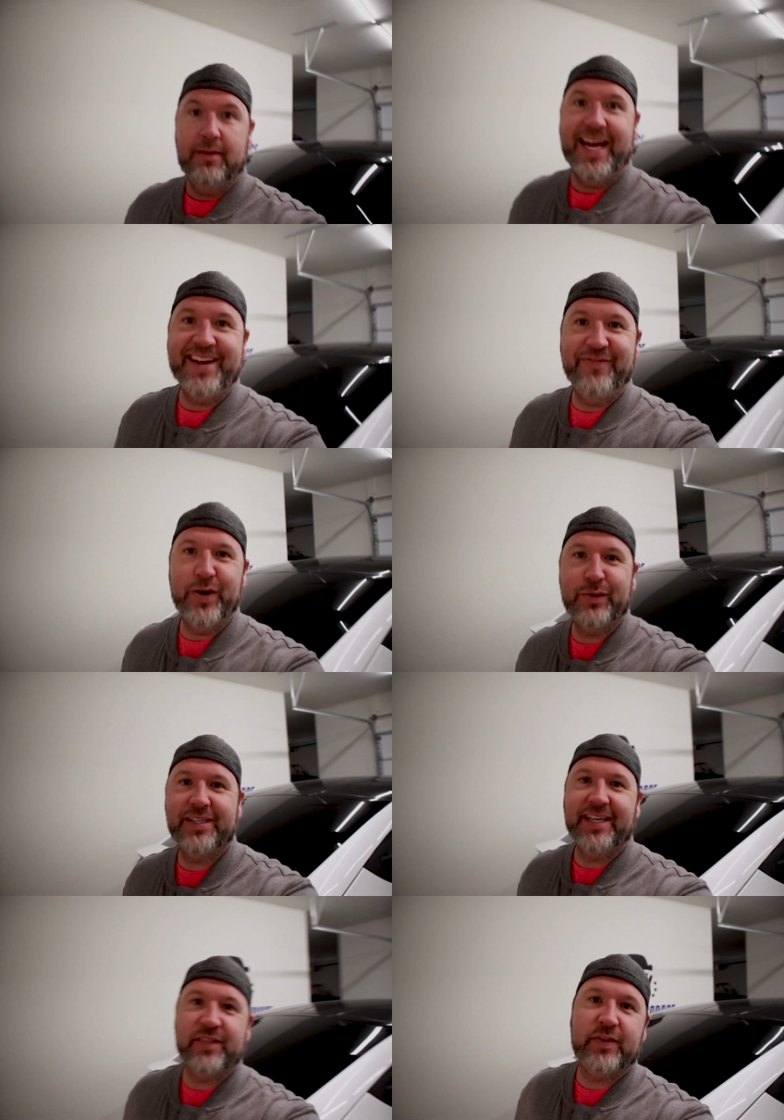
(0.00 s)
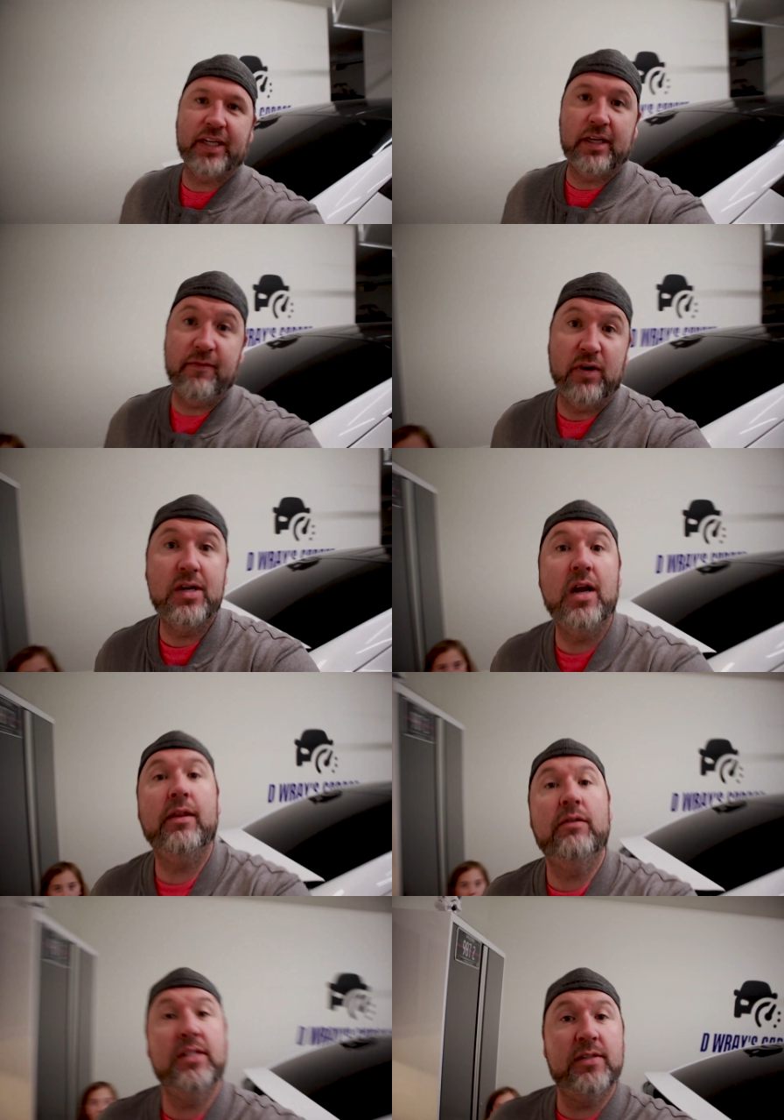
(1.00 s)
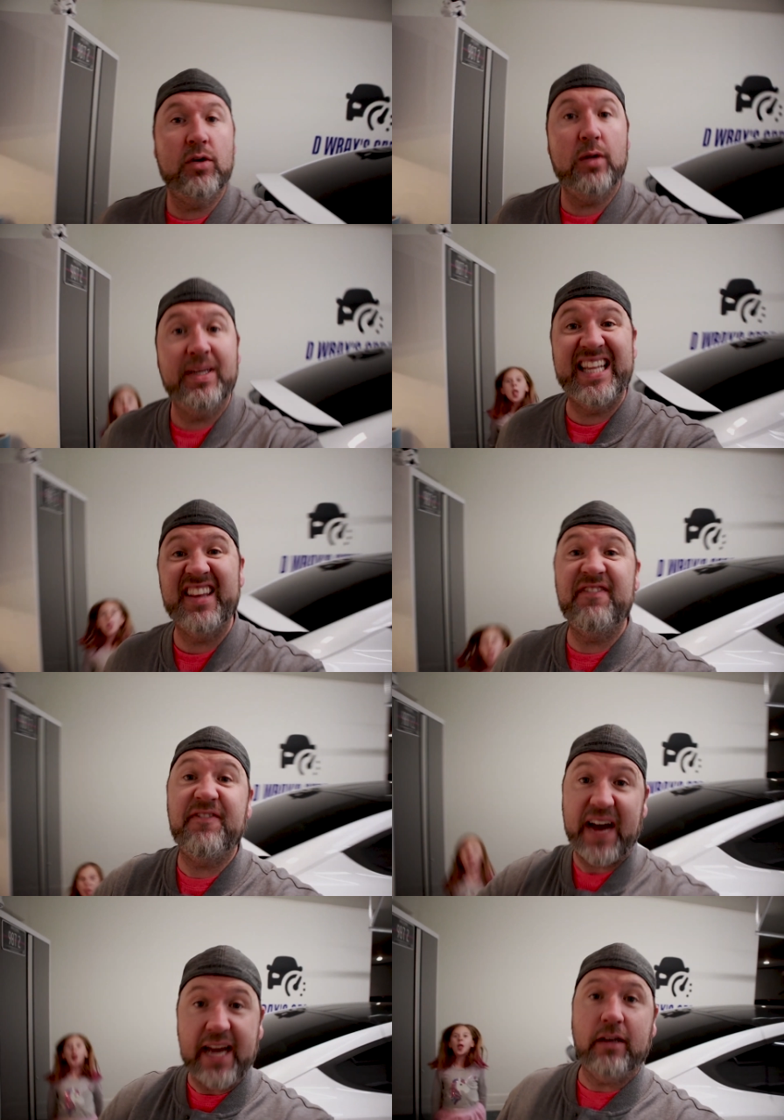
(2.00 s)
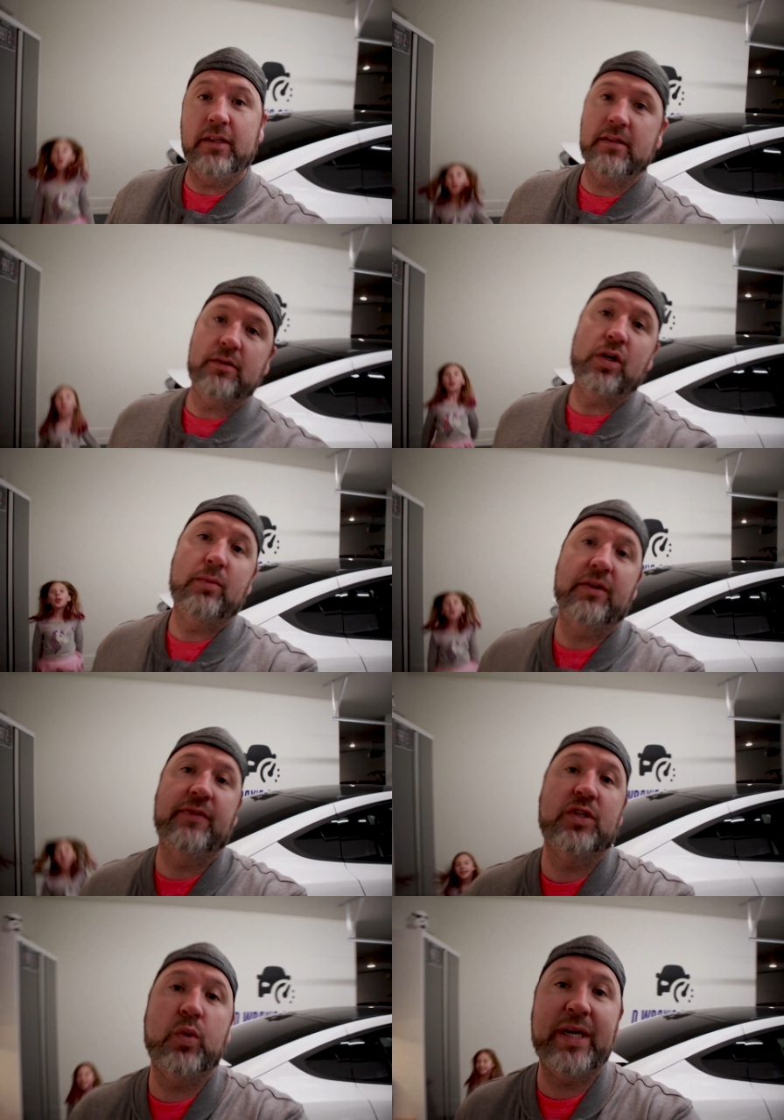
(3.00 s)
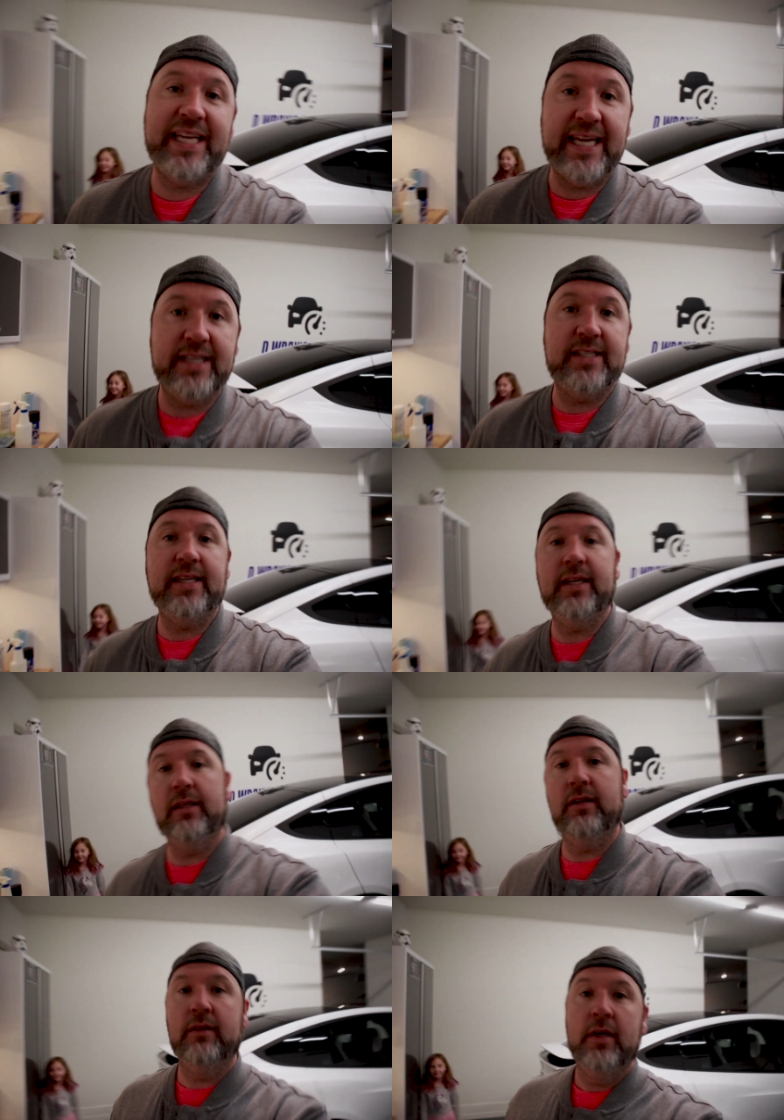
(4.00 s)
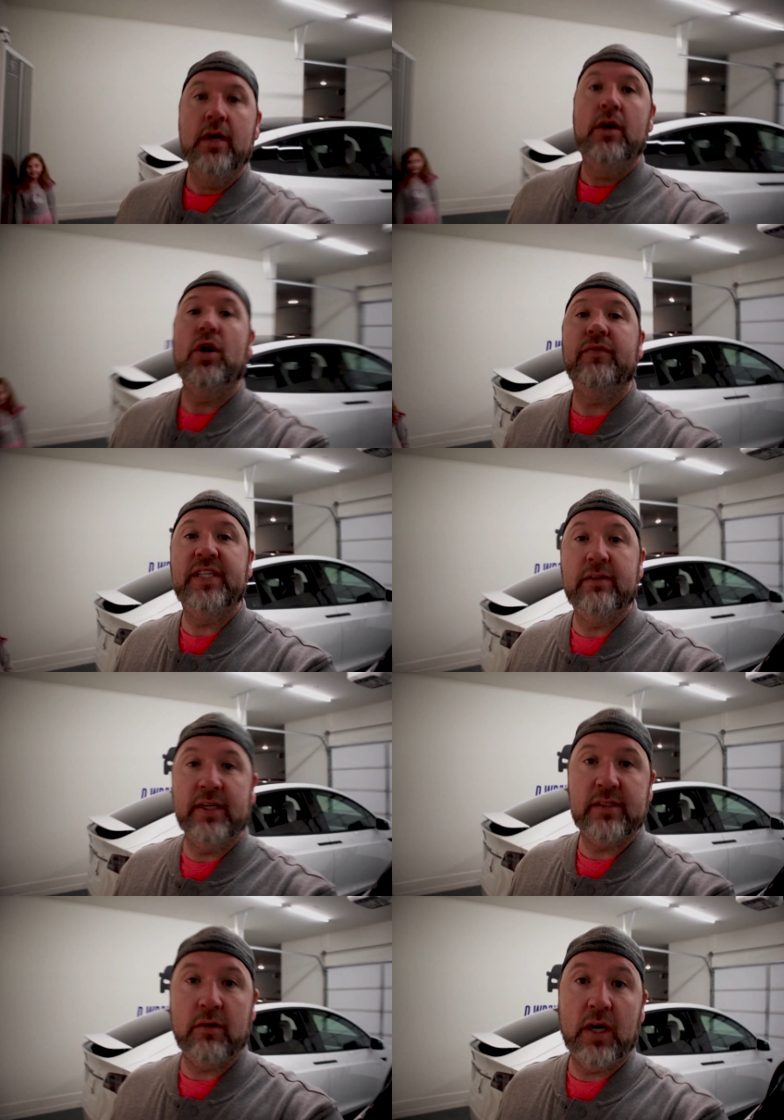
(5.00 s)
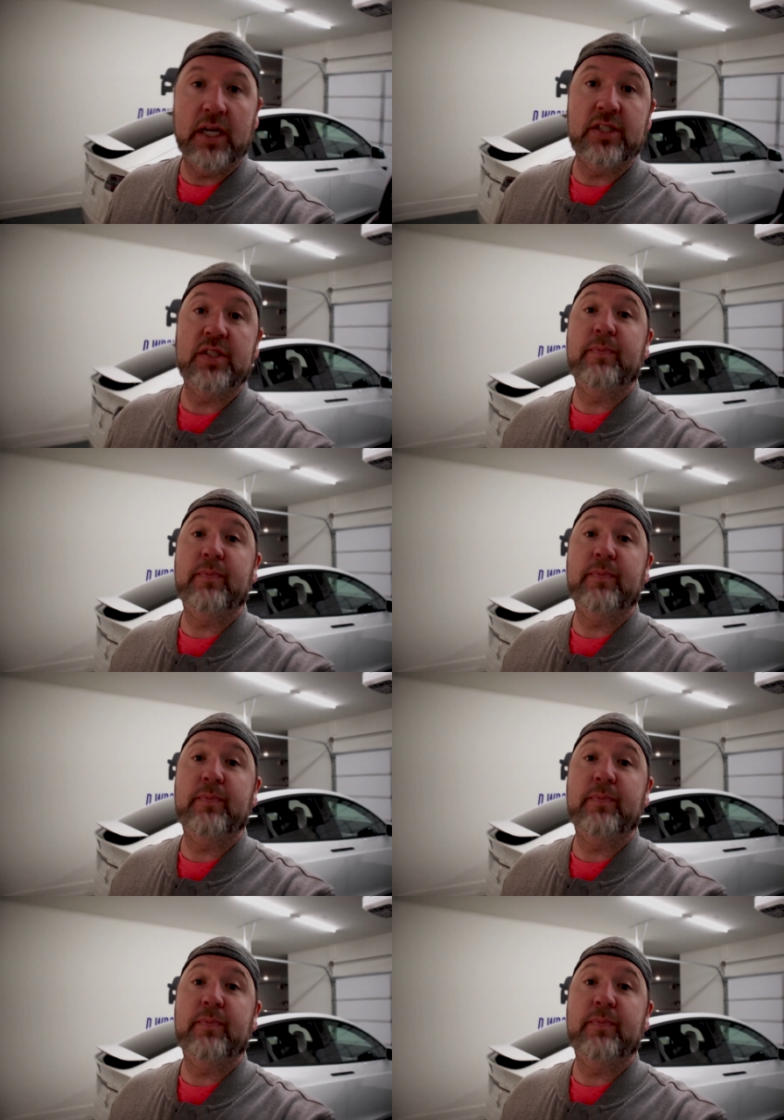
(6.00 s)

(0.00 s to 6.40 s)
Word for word: Hey folks, thanks for checking in for another installment and the final installment for twenty eighteen of D Wray's Garage.